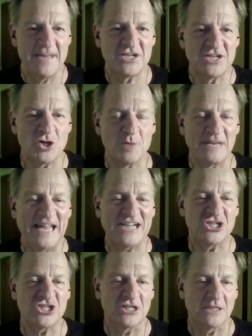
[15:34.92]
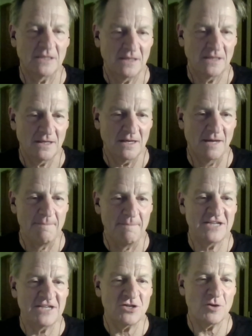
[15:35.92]
a midterm election. A
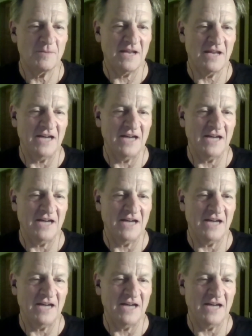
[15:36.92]
midterm